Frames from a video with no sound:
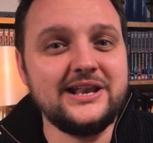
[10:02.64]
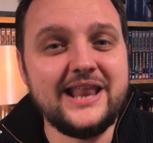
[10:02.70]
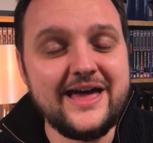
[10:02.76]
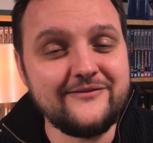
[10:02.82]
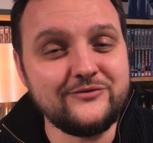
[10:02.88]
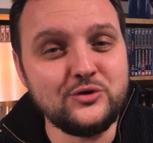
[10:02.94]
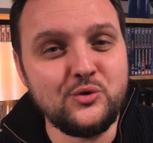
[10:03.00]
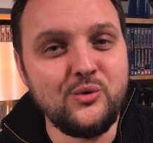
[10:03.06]

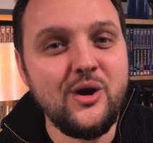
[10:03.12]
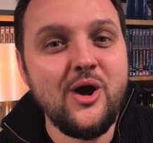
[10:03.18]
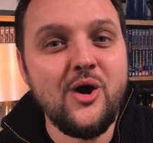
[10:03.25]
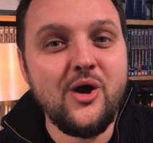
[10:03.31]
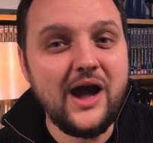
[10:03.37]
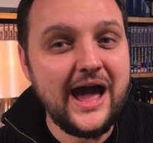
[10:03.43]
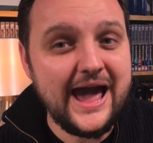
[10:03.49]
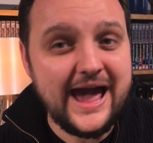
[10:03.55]
level
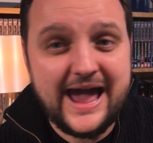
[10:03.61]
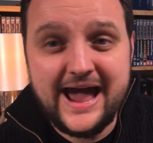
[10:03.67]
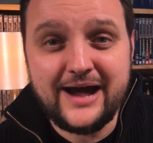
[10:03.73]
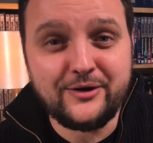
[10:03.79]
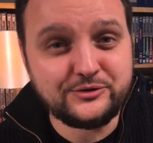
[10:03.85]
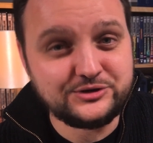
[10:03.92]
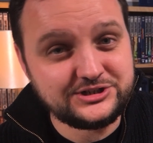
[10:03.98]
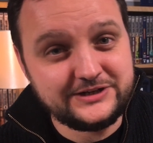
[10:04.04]

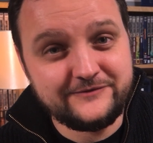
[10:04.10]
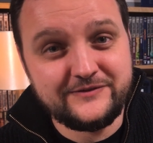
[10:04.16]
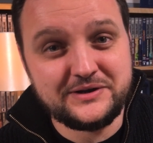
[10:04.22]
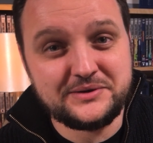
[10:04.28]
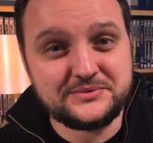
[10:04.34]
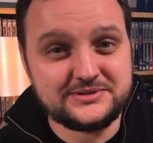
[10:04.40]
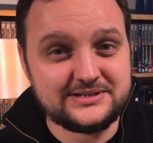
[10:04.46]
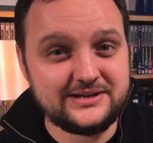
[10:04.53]
how she
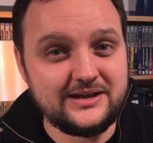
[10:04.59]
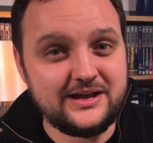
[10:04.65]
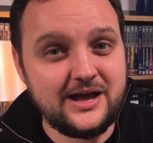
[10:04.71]
feels